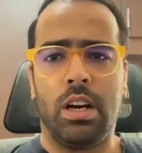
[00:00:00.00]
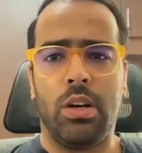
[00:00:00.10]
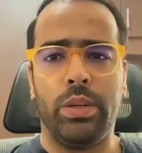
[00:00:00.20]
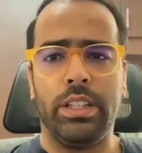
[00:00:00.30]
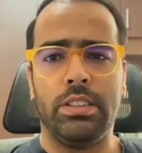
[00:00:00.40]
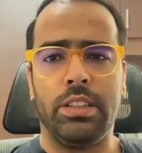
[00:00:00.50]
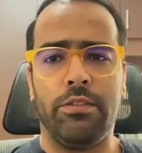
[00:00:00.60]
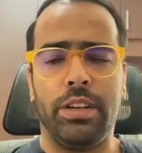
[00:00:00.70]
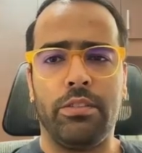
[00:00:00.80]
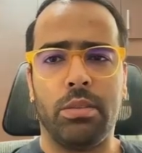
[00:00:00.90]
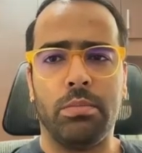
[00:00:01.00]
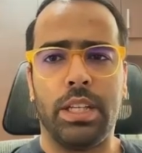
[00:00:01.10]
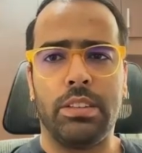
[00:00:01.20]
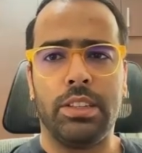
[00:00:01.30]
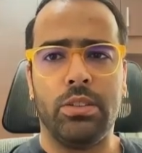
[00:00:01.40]
how it is different from the
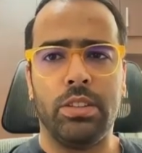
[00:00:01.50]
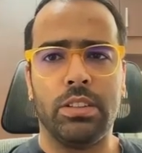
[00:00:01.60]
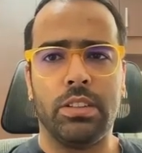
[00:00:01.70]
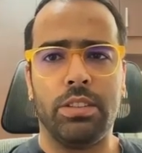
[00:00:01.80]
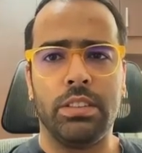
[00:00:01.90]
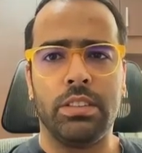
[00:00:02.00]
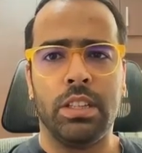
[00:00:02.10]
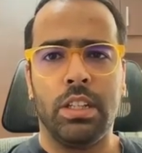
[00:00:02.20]
executor service.